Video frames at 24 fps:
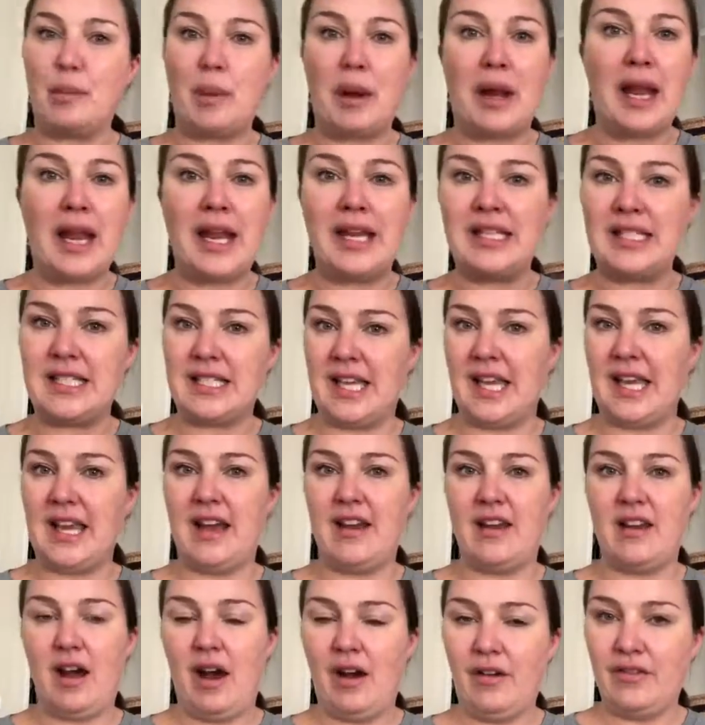plenty
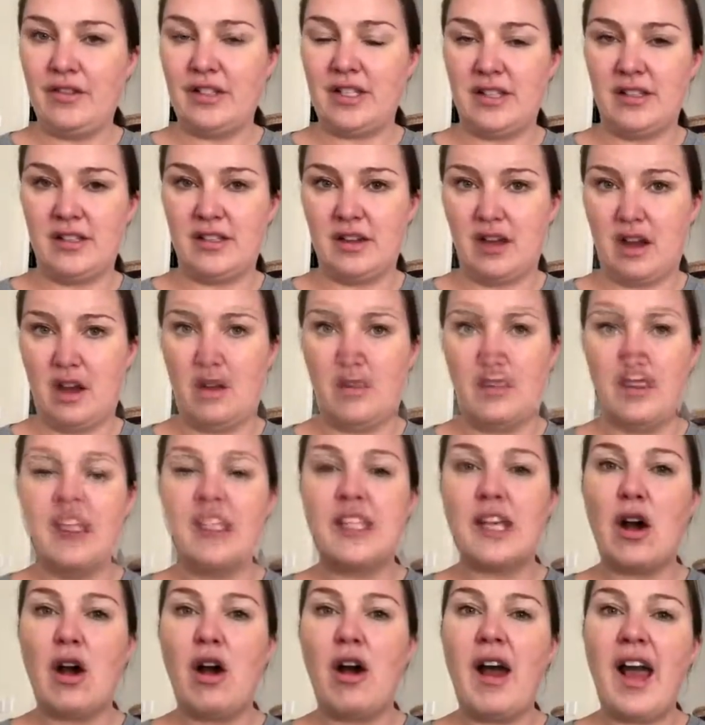enough to start with.
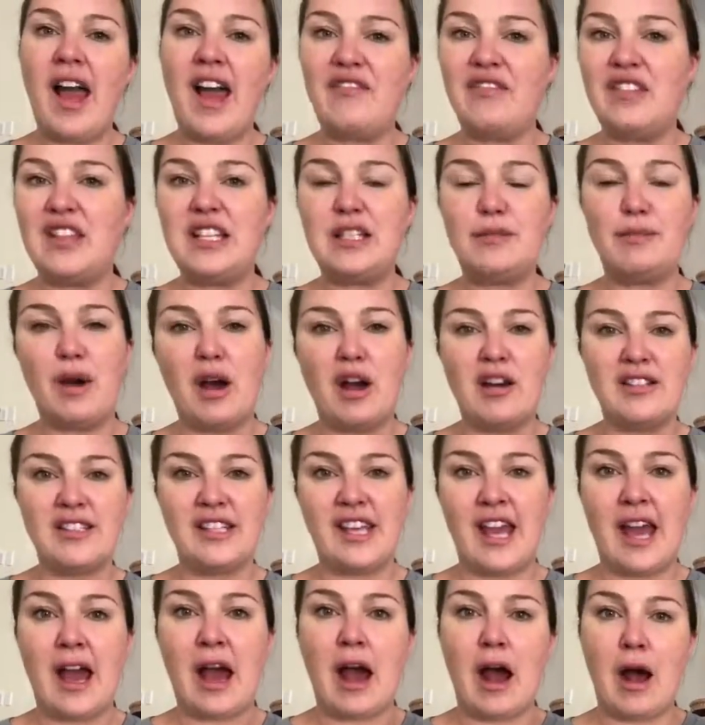So I have this
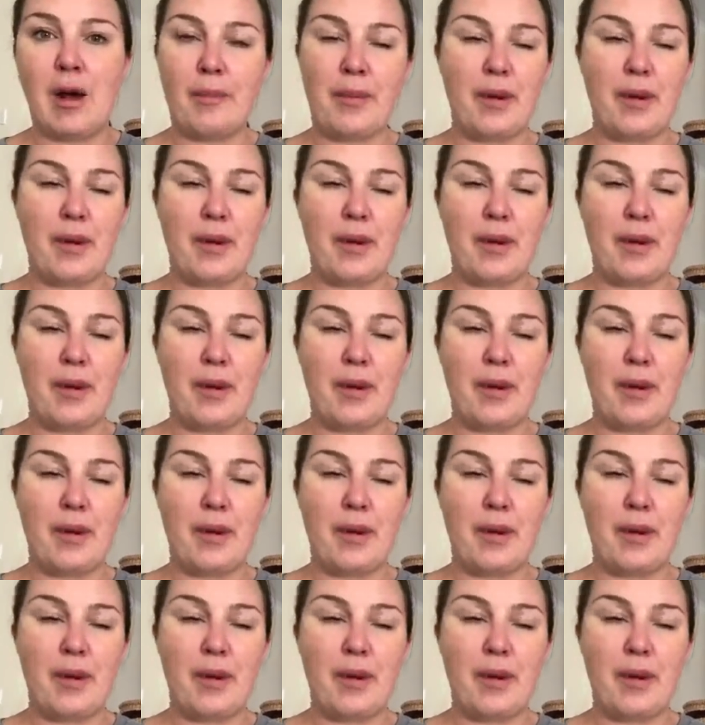basket up.